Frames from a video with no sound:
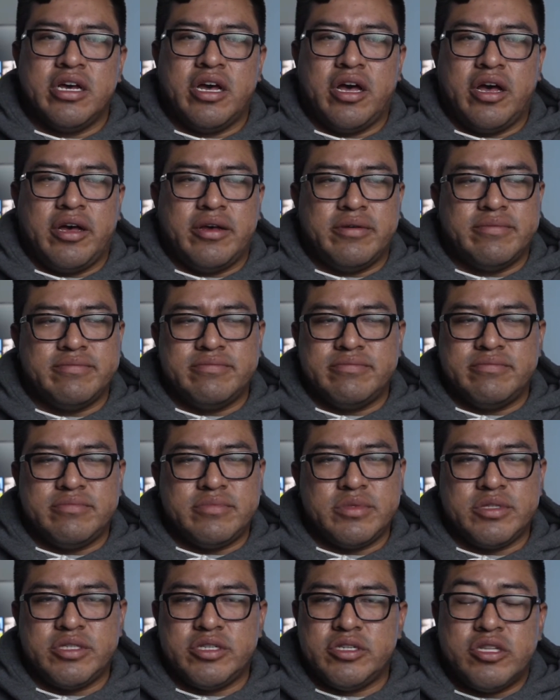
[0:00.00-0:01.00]
um,
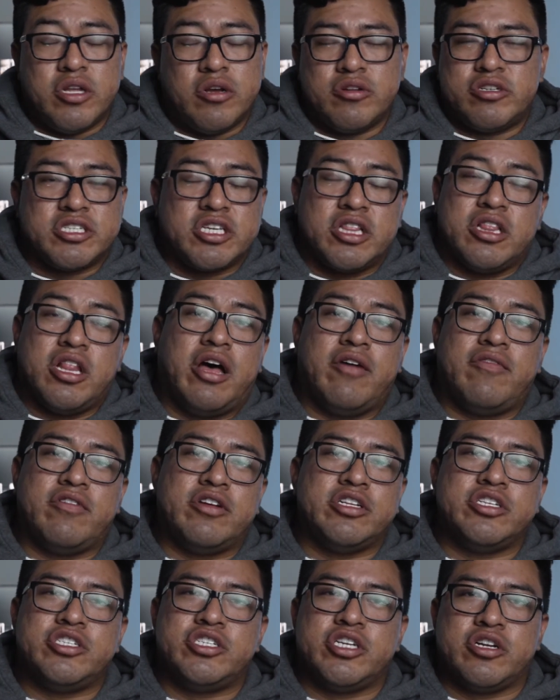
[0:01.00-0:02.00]
just love
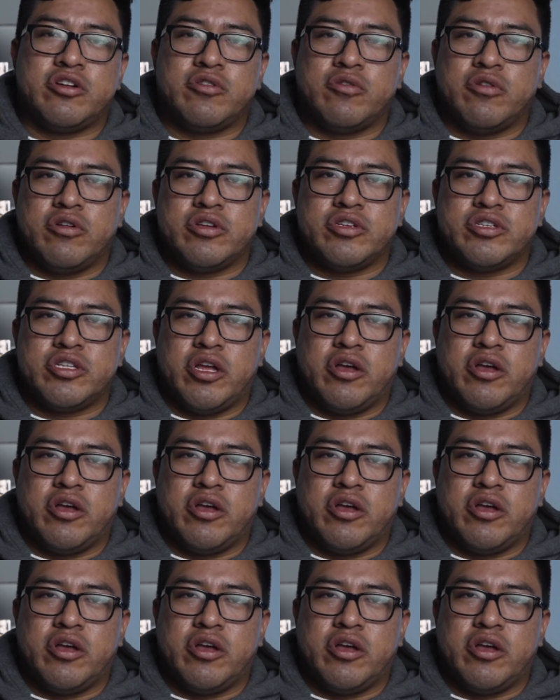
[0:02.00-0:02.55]
in general.